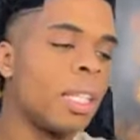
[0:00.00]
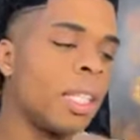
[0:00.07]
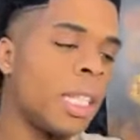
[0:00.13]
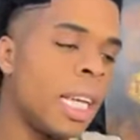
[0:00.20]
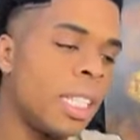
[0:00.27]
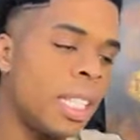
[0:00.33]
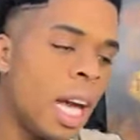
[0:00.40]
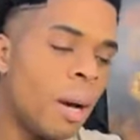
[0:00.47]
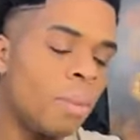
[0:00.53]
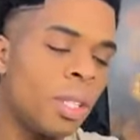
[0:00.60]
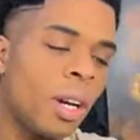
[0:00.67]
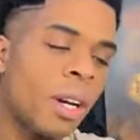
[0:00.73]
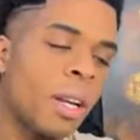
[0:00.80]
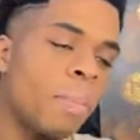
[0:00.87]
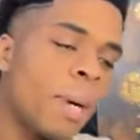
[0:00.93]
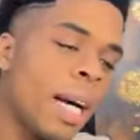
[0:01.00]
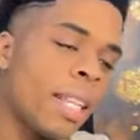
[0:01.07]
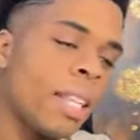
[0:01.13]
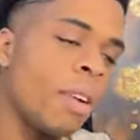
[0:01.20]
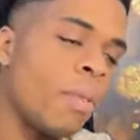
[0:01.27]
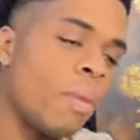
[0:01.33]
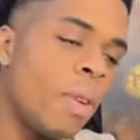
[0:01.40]
Saints, I'm talking
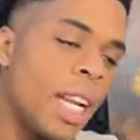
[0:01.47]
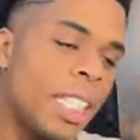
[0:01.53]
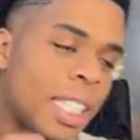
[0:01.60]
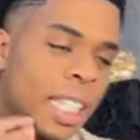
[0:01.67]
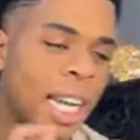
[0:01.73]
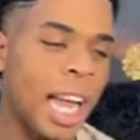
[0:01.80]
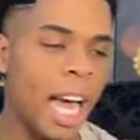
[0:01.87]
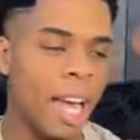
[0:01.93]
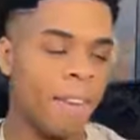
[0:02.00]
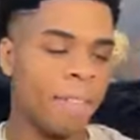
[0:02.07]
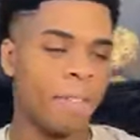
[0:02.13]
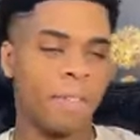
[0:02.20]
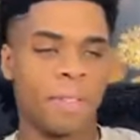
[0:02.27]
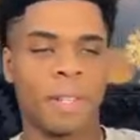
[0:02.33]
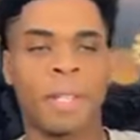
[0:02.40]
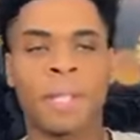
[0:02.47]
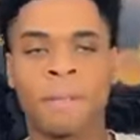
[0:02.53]
about the rich life